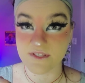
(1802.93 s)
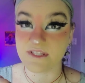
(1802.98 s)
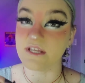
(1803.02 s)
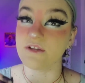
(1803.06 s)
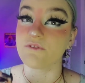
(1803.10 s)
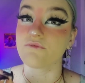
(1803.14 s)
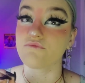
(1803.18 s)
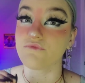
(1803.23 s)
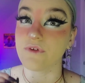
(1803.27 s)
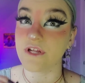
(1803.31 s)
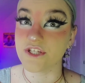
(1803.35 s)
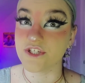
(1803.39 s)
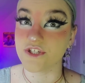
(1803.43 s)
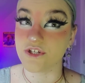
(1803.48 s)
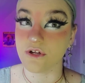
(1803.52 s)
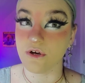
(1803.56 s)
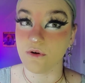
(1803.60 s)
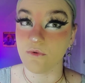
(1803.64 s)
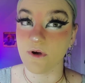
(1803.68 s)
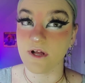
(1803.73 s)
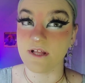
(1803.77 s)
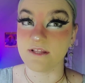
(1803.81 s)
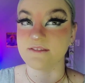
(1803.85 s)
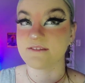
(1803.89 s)
the original
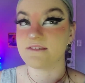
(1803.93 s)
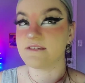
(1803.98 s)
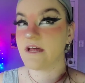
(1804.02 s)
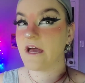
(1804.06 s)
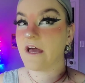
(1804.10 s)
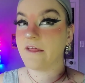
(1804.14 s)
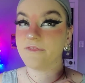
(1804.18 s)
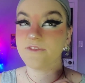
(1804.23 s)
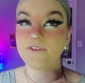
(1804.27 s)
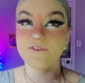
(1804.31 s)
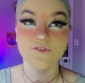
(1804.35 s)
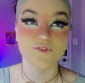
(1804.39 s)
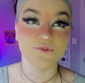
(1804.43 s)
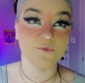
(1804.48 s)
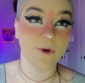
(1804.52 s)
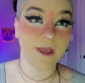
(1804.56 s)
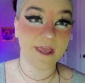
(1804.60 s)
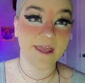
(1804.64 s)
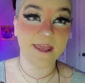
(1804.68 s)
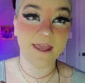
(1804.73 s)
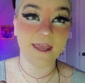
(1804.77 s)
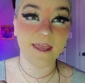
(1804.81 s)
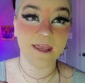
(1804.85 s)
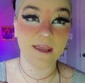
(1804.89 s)
ones, not the
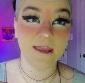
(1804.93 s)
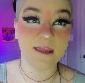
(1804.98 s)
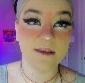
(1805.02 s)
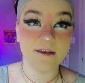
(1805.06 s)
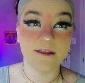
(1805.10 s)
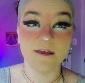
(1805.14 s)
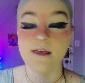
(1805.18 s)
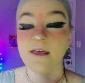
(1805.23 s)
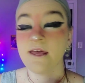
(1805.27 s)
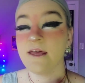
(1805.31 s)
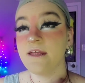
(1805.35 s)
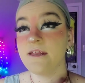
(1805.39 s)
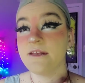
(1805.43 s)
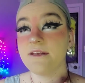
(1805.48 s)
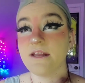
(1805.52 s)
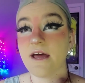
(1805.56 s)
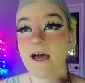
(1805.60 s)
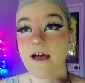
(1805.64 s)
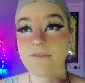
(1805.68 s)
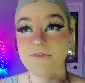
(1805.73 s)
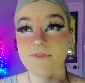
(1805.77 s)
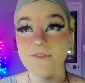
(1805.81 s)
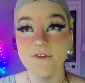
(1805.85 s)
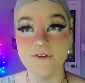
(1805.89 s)
suede,
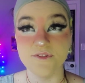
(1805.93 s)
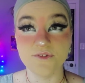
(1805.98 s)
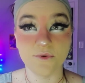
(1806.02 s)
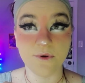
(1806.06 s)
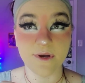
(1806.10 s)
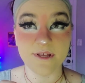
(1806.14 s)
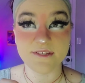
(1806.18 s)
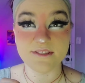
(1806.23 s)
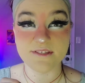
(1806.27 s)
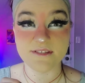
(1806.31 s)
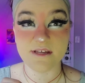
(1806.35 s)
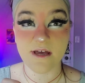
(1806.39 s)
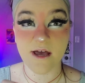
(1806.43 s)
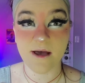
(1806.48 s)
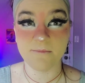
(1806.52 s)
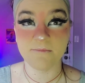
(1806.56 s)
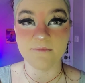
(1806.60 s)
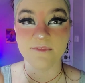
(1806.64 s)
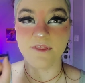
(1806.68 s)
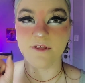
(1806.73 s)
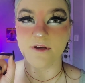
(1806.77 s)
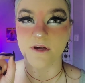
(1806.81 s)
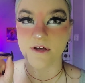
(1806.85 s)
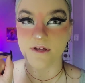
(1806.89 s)
not the twist up,
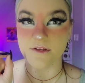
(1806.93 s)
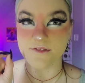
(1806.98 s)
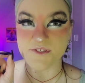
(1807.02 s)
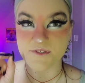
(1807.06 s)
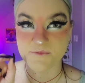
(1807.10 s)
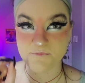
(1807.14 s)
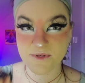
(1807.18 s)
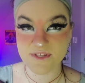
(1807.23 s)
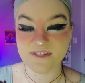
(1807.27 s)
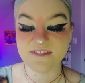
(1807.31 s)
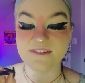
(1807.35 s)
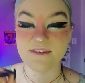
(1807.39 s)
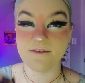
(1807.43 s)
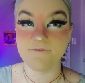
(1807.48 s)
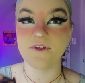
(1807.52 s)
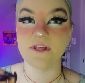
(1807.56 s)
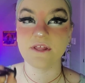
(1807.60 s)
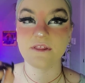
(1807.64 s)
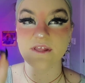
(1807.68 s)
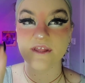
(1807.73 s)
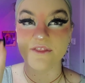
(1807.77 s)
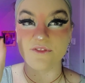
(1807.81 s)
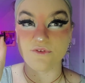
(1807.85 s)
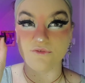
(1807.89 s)

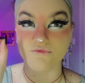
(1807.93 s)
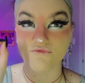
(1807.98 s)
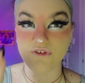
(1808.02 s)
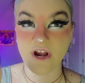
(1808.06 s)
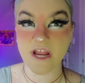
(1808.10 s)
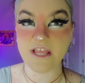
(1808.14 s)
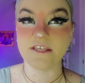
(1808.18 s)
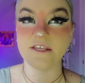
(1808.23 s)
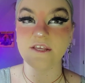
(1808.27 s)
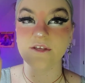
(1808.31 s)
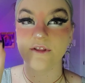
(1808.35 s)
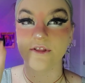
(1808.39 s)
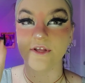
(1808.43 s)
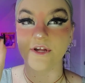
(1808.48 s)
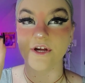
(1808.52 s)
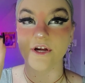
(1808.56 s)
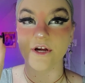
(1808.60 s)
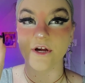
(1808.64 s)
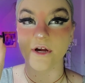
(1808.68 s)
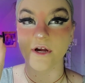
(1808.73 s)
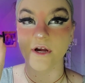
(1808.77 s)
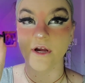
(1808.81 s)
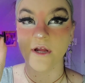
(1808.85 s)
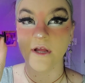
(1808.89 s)
specifically the
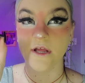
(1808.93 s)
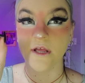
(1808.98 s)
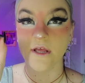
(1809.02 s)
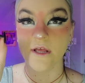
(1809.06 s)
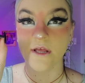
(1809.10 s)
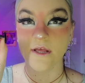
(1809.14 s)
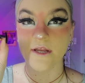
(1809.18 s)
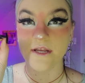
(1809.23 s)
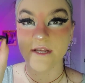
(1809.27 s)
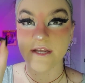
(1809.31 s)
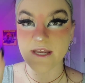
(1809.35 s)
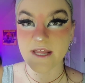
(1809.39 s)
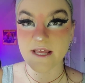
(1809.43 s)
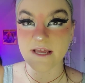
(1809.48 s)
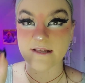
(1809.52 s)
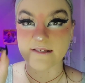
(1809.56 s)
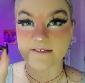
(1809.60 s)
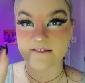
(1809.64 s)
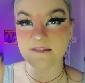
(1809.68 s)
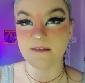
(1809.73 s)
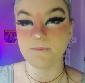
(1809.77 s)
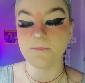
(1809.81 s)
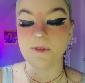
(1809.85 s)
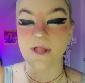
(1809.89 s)
regular
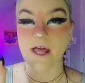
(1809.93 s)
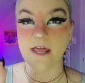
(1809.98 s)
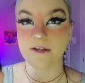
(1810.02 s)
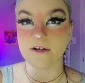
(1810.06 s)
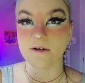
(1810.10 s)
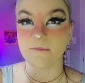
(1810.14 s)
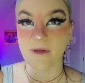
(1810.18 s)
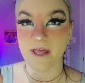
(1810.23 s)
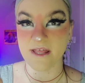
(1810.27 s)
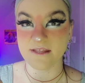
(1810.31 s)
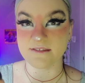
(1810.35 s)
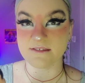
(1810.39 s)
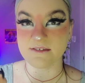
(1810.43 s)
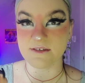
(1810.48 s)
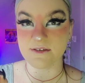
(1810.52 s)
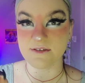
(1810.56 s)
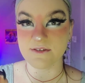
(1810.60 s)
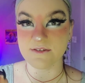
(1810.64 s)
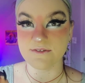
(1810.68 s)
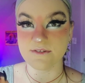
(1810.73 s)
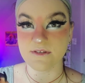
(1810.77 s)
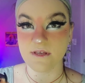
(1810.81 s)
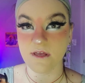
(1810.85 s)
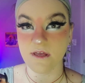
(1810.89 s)
NYX lip liner
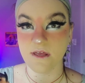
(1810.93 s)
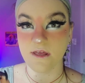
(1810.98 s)
pencils.